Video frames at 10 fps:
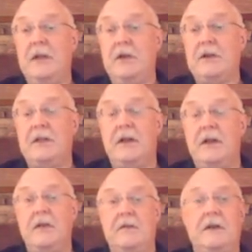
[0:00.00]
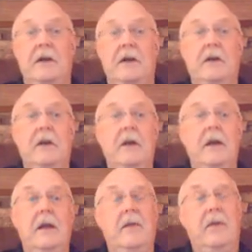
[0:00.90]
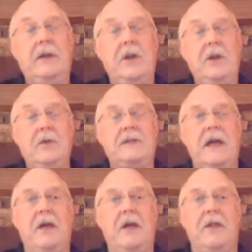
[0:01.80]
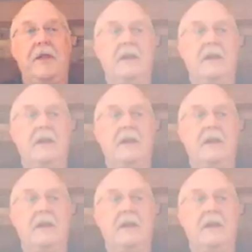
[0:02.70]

You can see the difference here. But we don't sell